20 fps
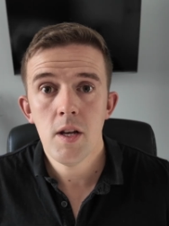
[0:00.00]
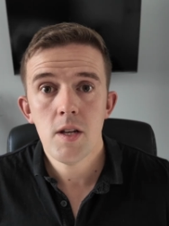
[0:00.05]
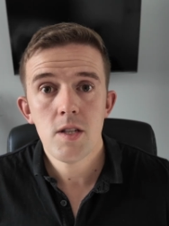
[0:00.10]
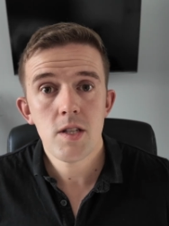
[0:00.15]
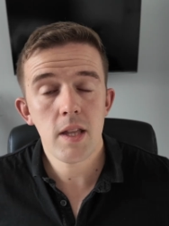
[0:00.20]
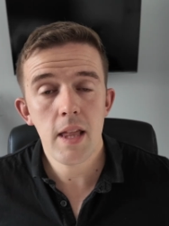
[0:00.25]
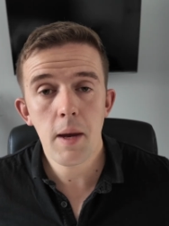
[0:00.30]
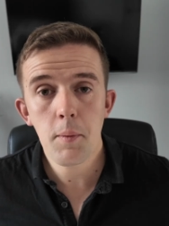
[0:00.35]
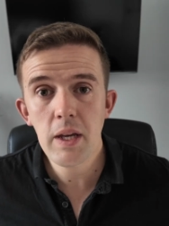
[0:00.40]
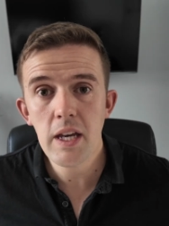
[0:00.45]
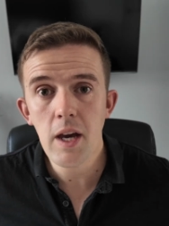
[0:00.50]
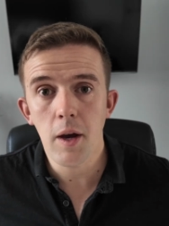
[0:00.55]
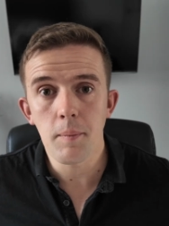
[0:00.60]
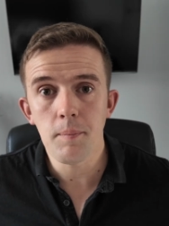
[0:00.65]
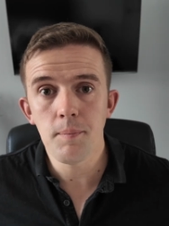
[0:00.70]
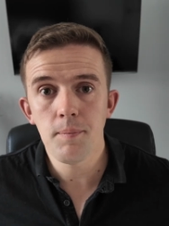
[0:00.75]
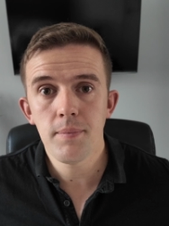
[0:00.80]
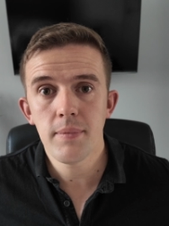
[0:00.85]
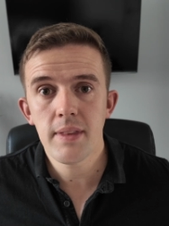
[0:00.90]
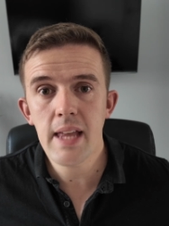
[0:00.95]
So there we go.
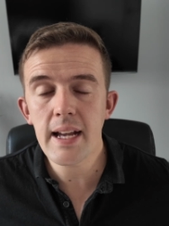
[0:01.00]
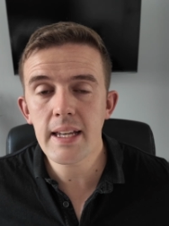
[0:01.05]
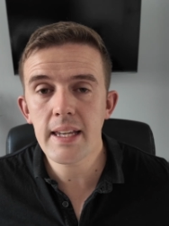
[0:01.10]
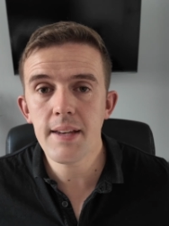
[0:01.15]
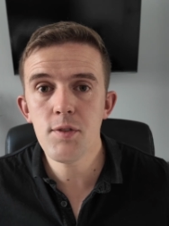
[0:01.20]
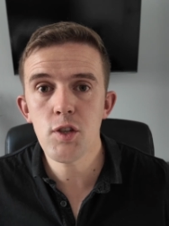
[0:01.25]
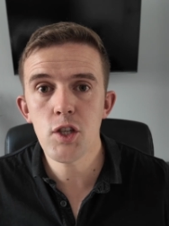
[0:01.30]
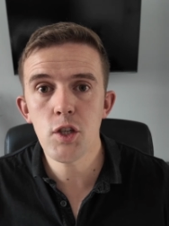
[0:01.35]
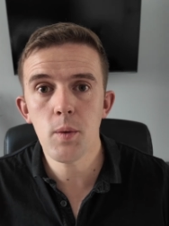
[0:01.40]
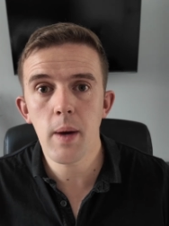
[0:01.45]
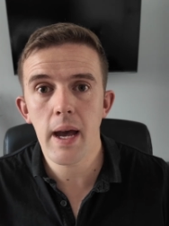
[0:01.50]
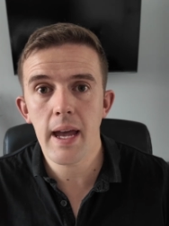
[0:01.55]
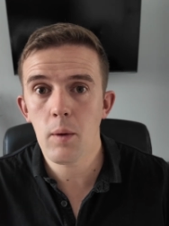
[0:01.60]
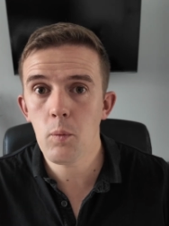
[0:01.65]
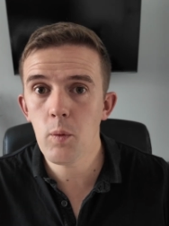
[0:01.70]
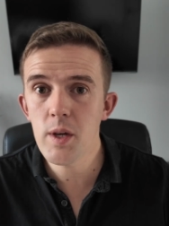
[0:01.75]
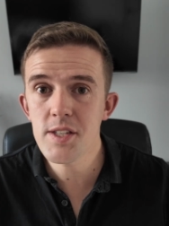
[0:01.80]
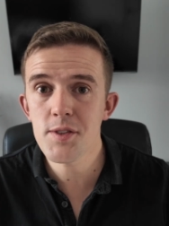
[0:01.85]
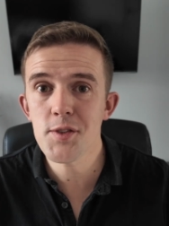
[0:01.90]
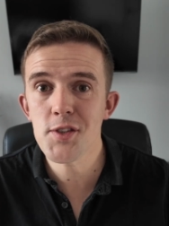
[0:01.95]
That gives you a
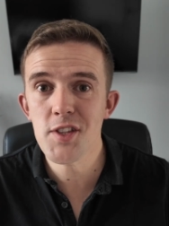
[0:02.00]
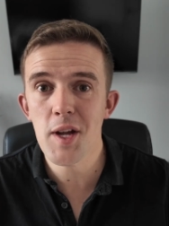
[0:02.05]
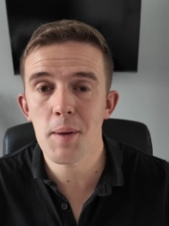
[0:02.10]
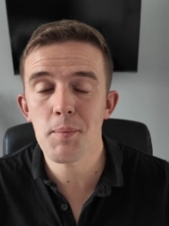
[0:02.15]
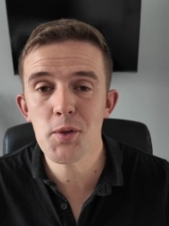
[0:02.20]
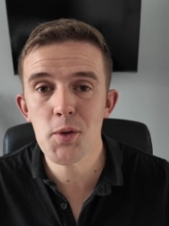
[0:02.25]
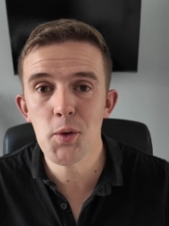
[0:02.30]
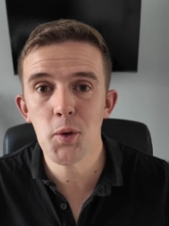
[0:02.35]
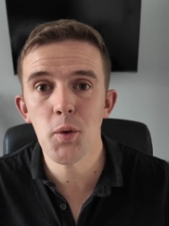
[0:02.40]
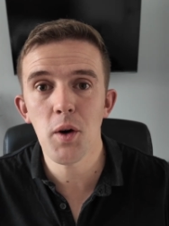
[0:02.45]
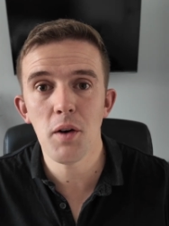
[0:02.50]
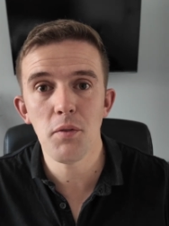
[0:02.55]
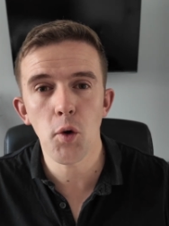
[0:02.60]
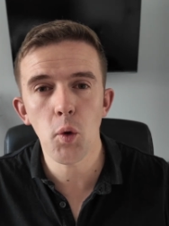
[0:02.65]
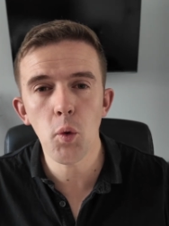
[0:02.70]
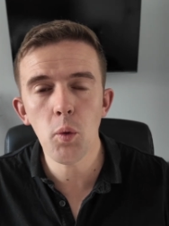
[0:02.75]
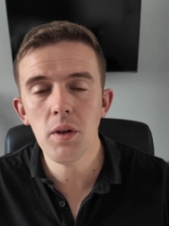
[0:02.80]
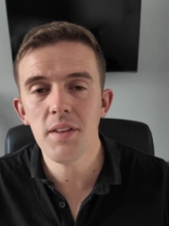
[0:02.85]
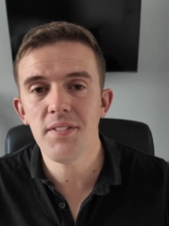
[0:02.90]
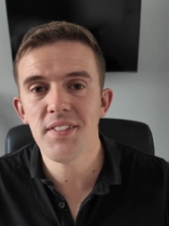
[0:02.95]
whistle stop tour of
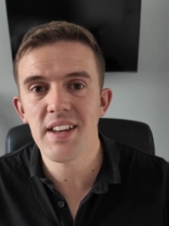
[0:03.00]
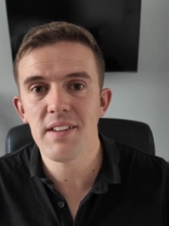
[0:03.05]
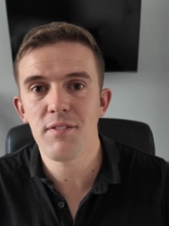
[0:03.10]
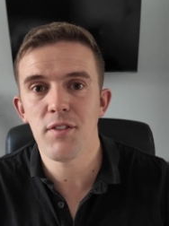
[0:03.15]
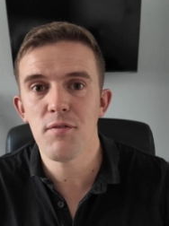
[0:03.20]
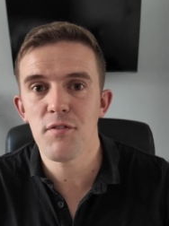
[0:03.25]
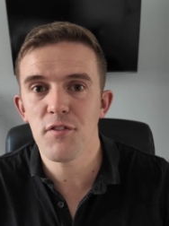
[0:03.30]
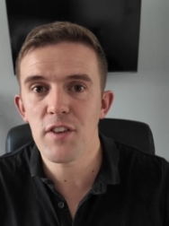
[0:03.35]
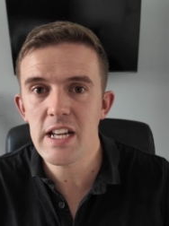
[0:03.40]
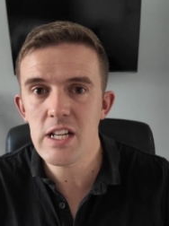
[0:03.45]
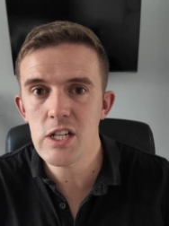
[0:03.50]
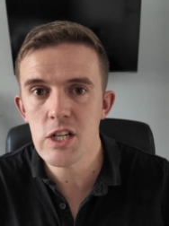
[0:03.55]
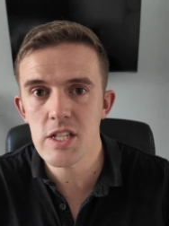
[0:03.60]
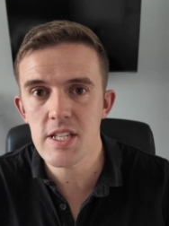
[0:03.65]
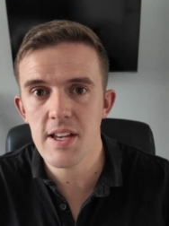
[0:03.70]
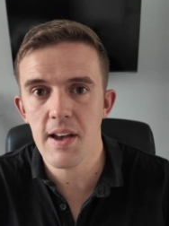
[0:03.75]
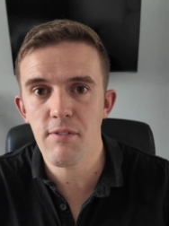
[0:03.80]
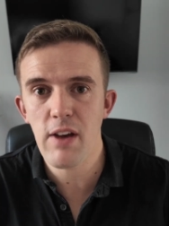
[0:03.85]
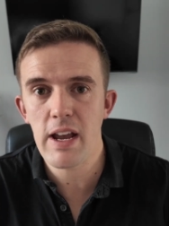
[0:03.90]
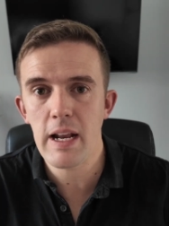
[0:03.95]
all of the different features
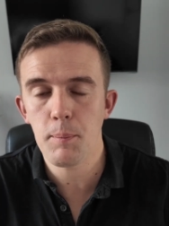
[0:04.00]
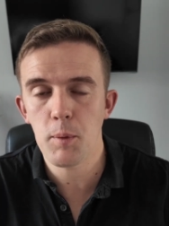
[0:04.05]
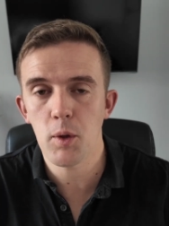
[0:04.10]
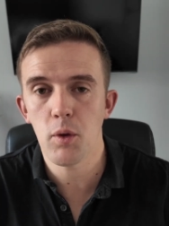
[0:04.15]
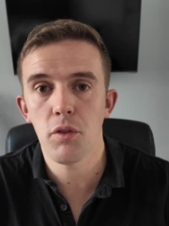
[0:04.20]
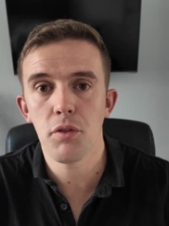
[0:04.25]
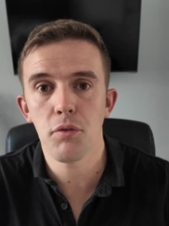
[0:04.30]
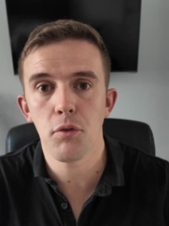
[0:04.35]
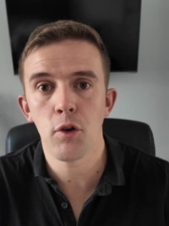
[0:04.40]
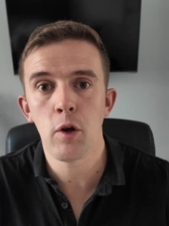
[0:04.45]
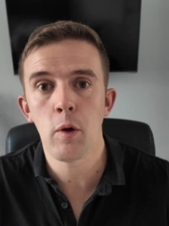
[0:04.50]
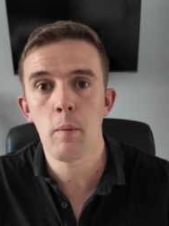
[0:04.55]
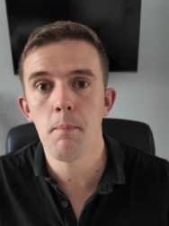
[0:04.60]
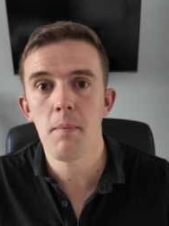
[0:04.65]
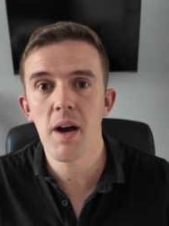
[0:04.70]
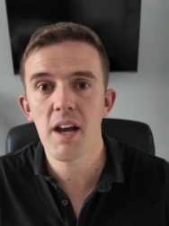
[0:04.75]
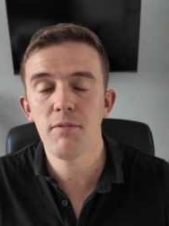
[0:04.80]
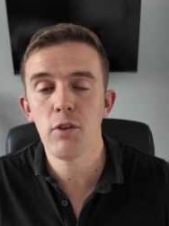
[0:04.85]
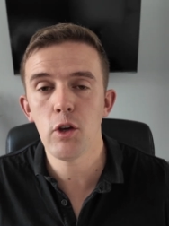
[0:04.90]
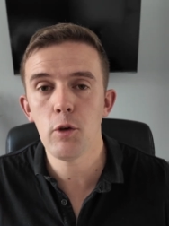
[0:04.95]
available through
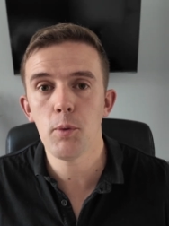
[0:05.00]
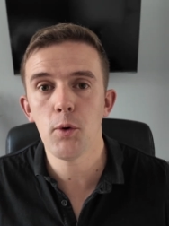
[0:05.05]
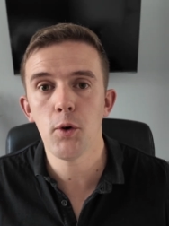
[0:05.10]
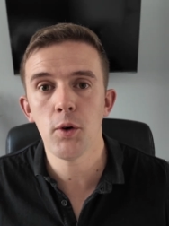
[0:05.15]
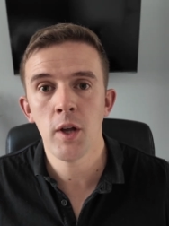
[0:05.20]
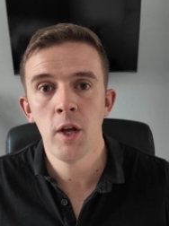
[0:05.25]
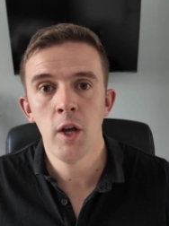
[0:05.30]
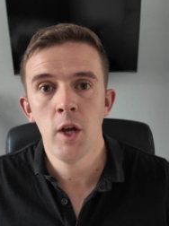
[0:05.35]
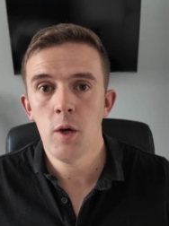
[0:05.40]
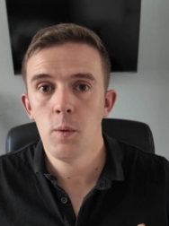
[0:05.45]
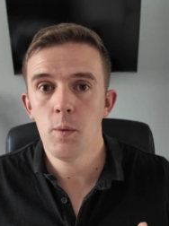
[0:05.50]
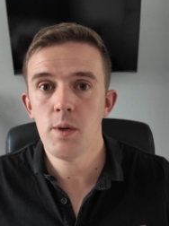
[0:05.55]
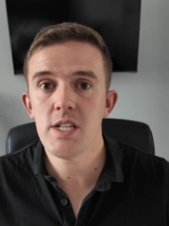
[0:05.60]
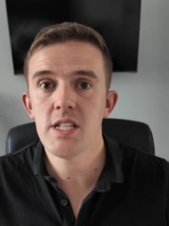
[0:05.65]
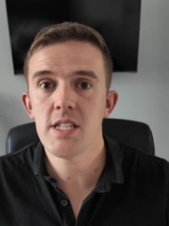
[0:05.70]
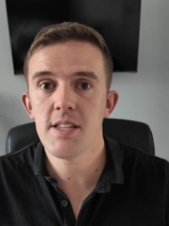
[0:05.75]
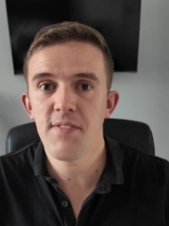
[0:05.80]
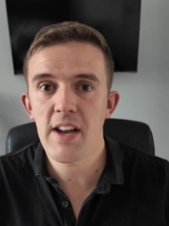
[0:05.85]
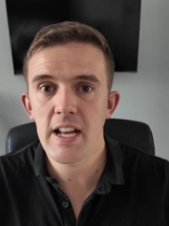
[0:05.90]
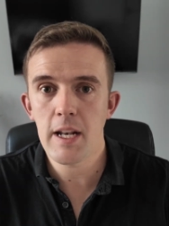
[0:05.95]
my view board, which
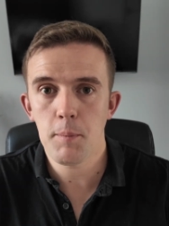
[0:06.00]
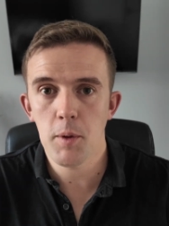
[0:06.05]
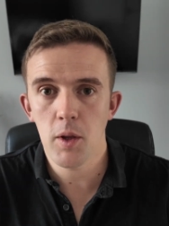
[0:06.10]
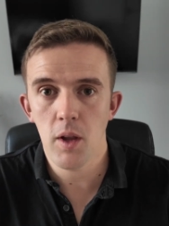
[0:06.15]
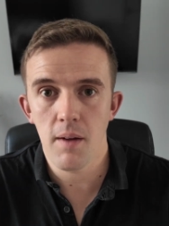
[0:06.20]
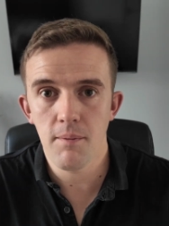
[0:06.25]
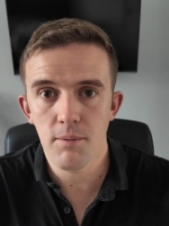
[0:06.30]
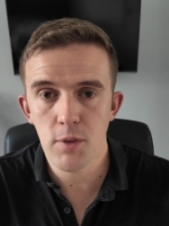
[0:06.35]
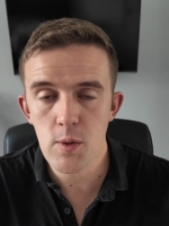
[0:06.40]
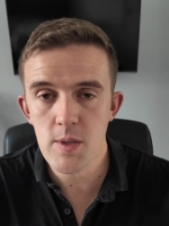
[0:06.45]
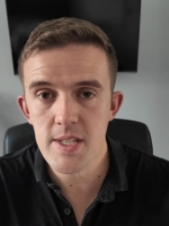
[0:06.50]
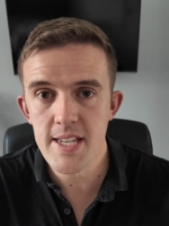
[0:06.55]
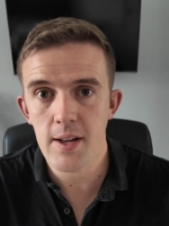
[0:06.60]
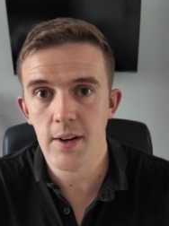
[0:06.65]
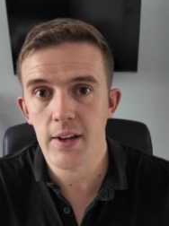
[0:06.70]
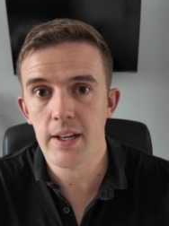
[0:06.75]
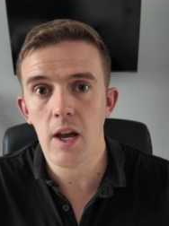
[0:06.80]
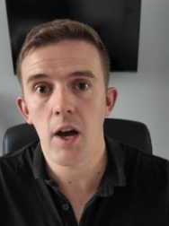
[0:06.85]
is available on ViewSonic.